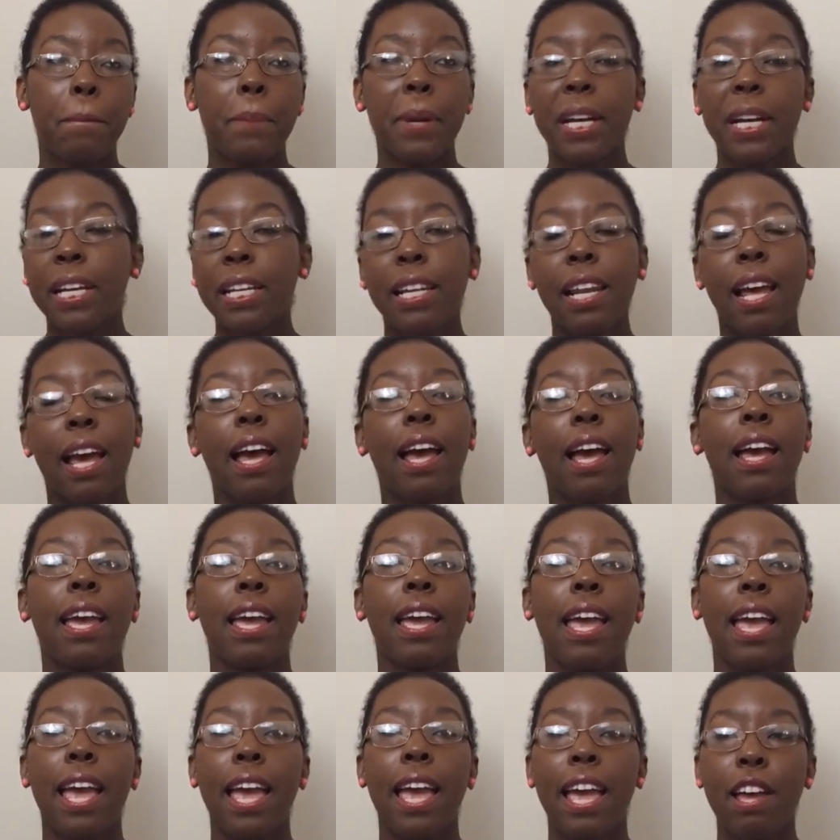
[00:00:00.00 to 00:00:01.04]
But I
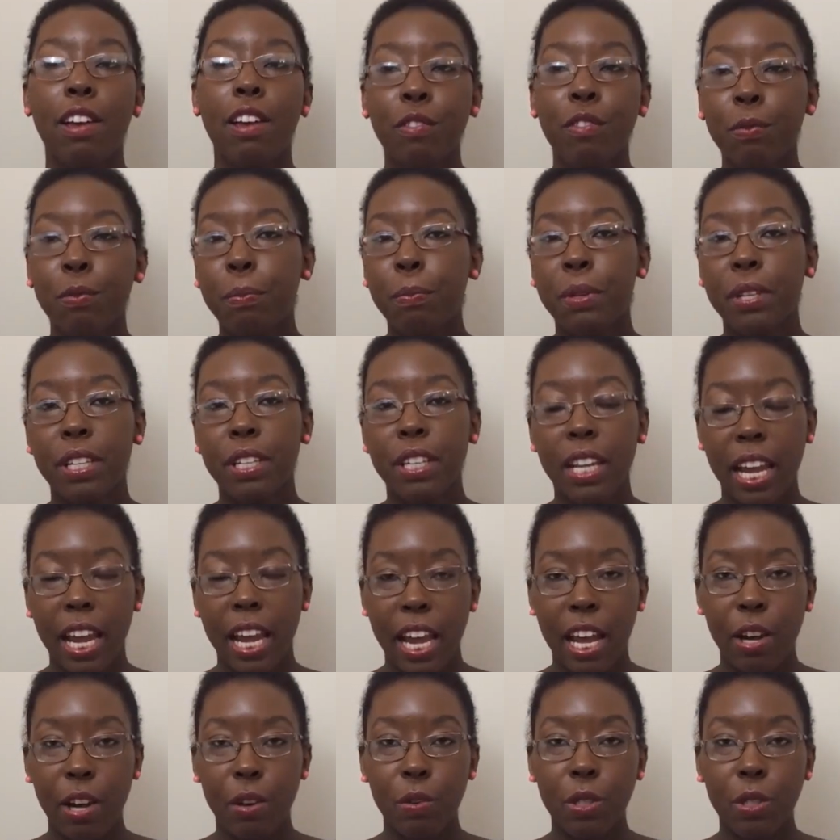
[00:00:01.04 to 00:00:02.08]
have put
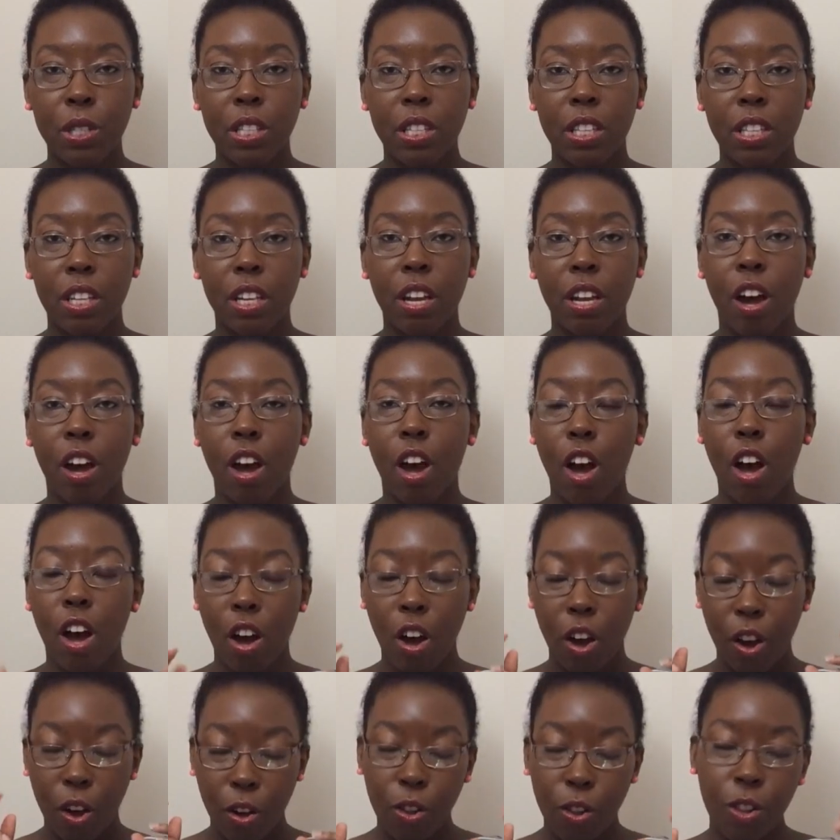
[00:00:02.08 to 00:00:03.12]
out the
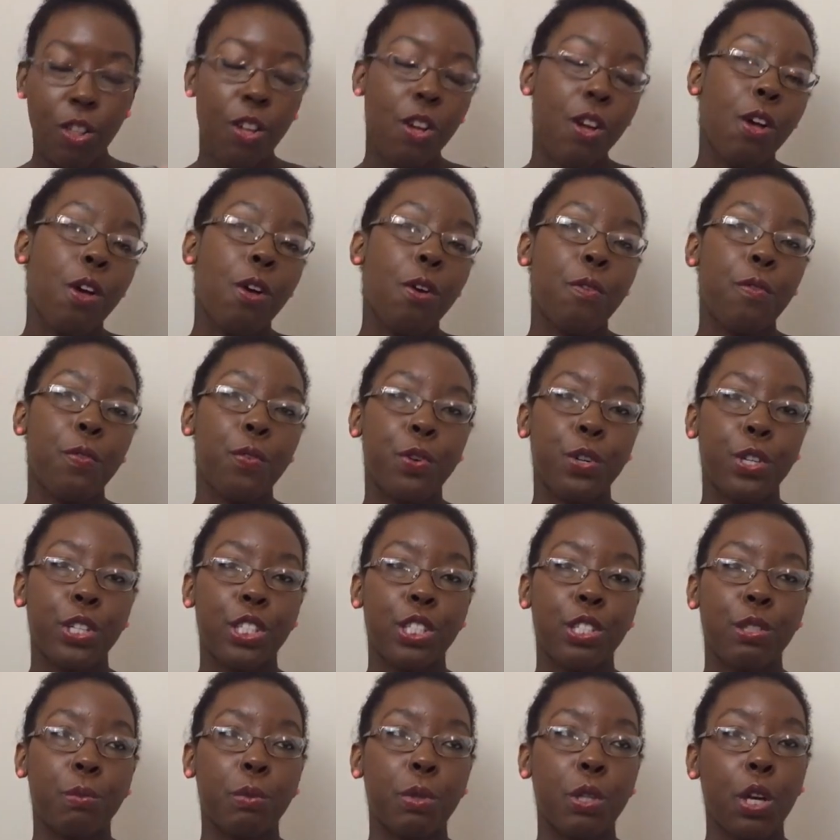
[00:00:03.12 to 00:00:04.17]
call for
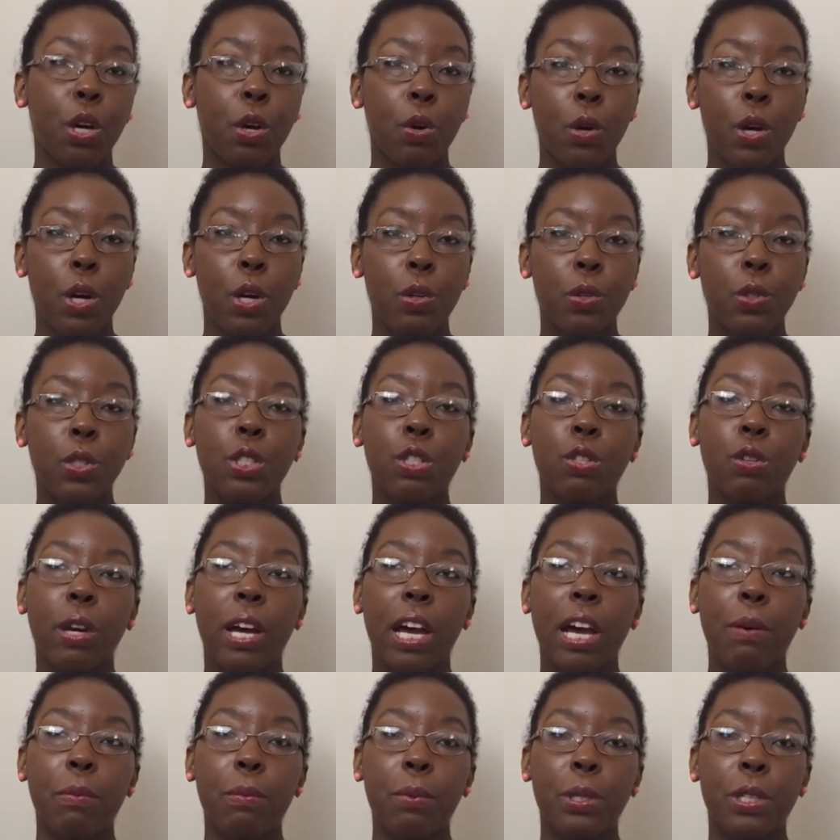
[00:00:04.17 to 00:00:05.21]
some co-hosts, so
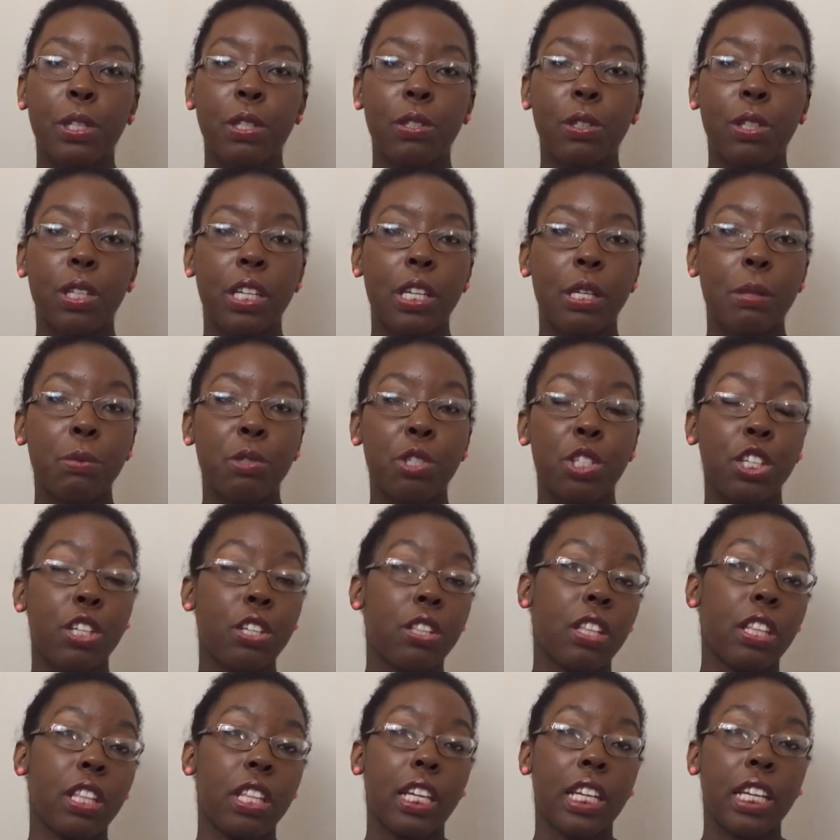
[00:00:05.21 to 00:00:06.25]
I will
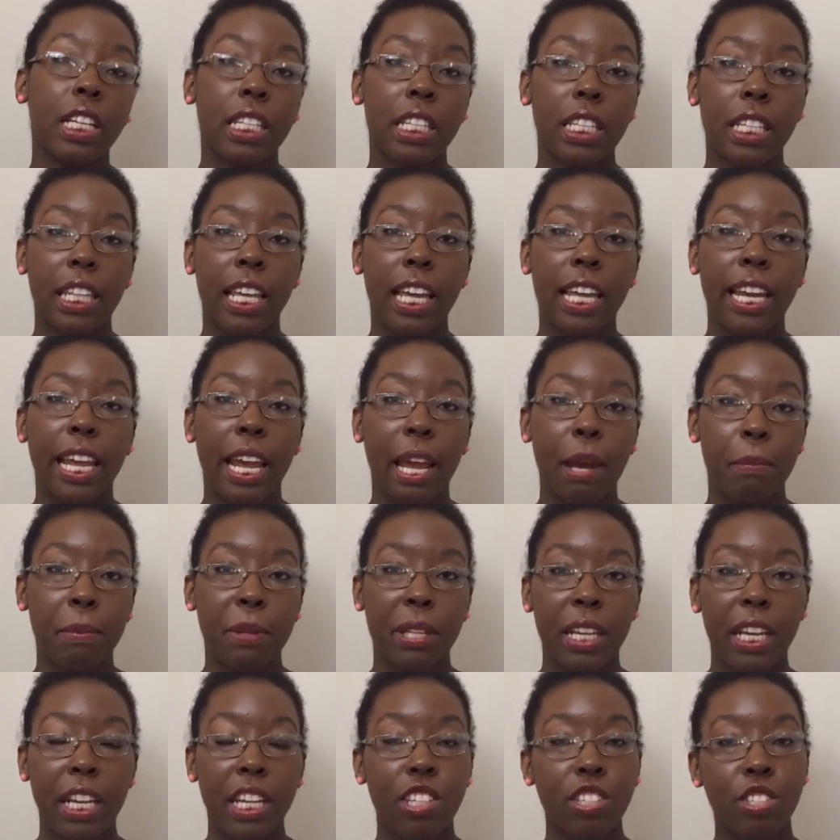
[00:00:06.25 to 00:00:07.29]
share the link to that
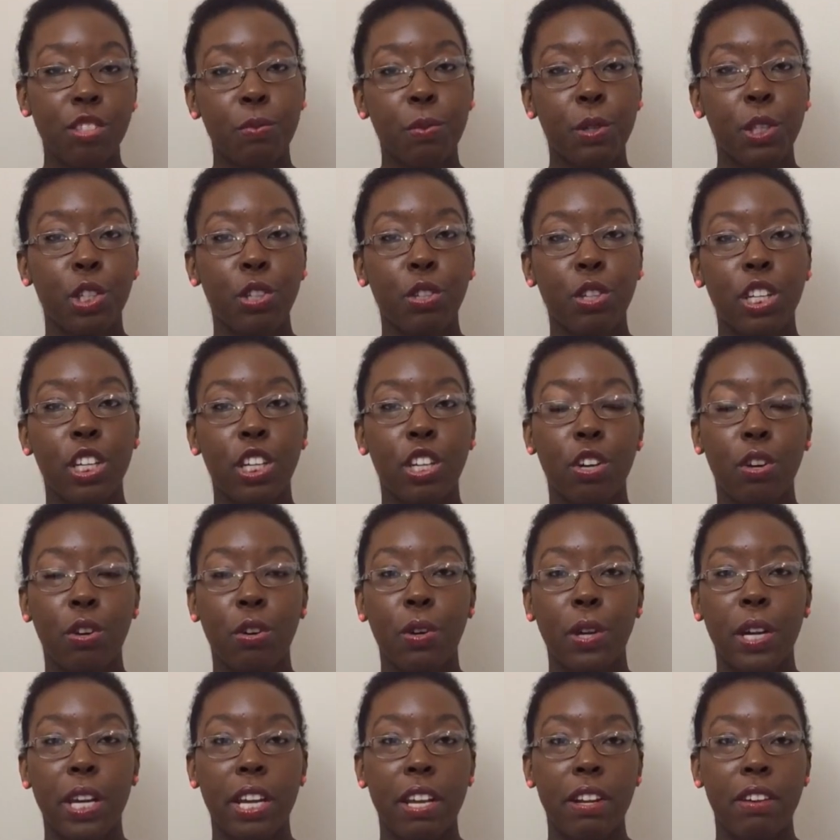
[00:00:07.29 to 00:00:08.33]
application where you can
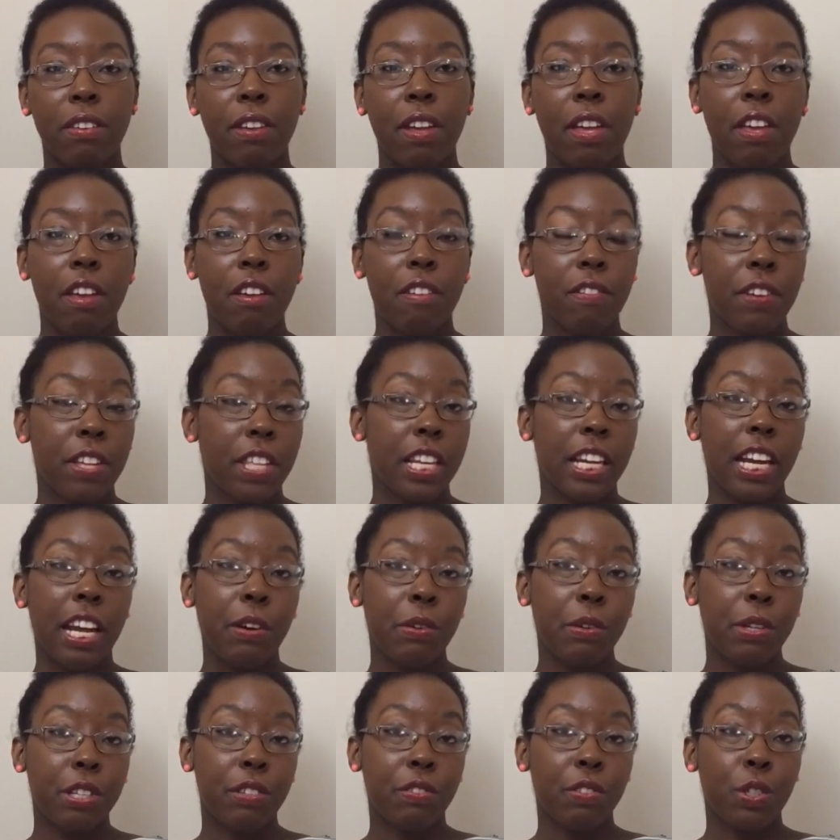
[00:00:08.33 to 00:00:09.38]
go and fill it
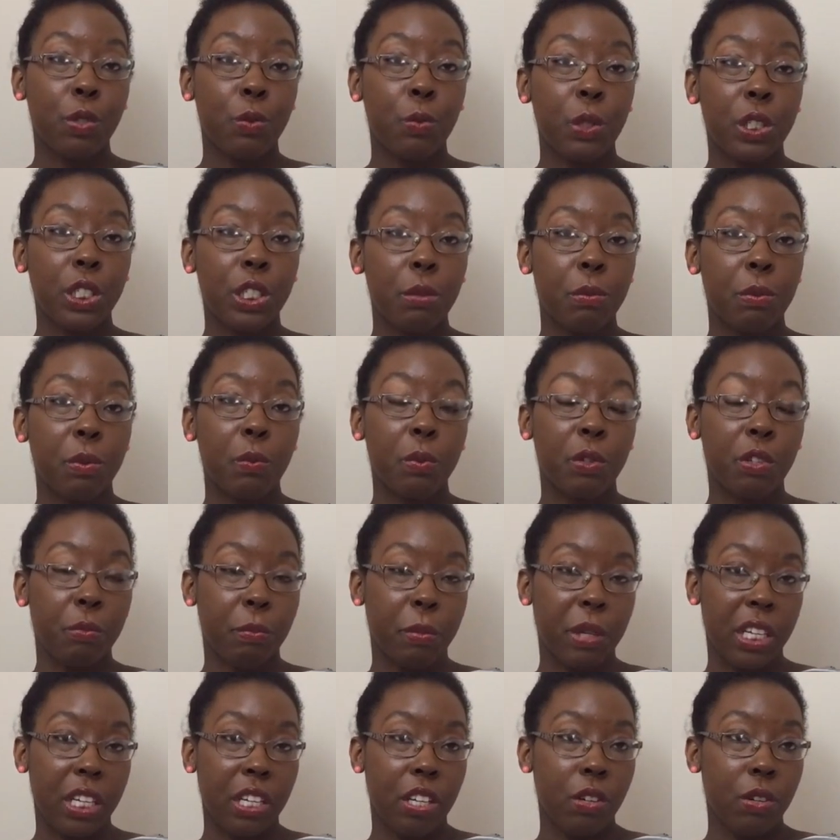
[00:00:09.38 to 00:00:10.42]
out if you want to be one of
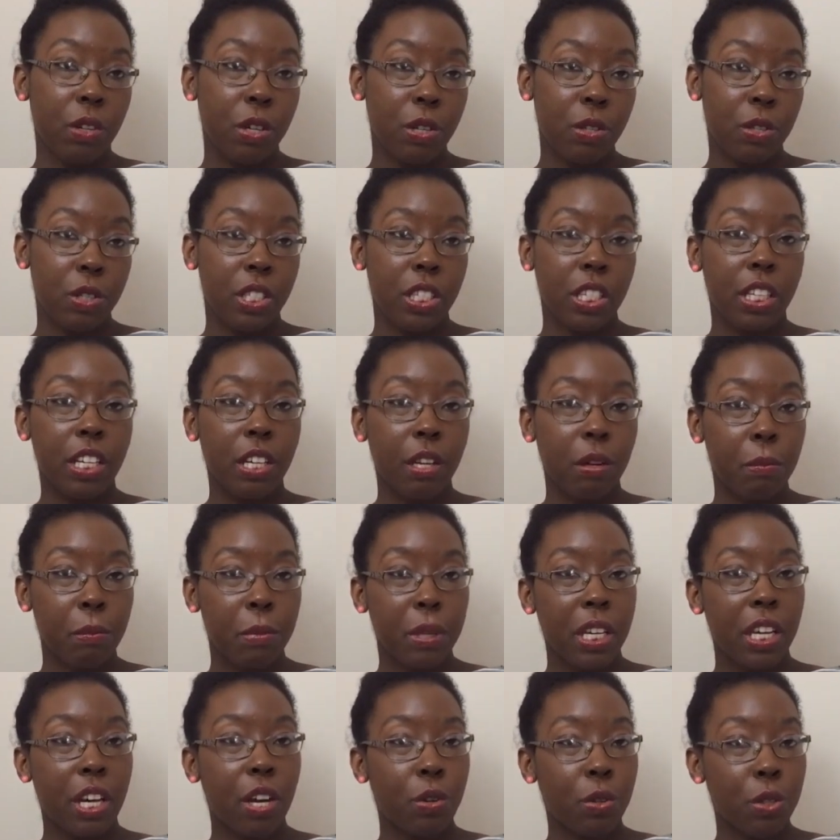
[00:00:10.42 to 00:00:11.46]
my co-hosts and help
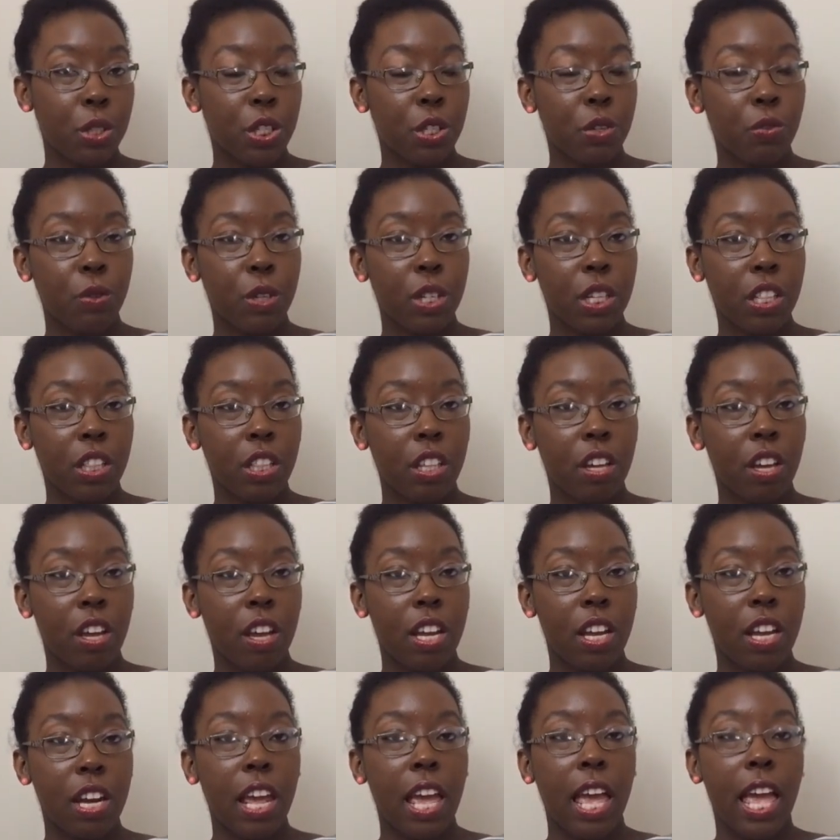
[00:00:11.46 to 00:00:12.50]
me host a
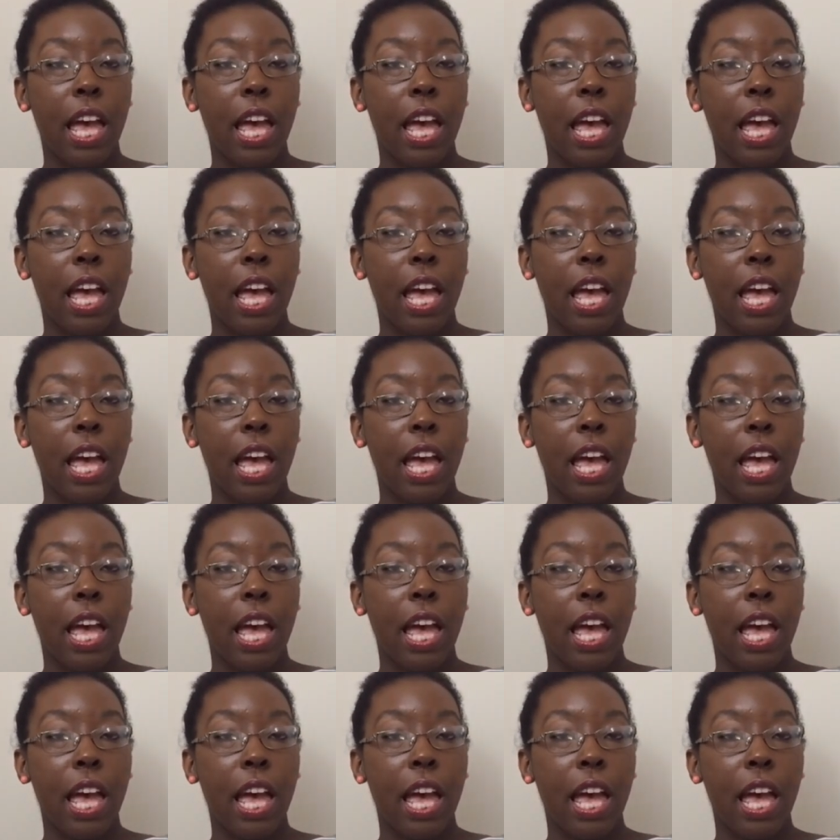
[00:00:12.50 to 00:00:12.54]
readathon.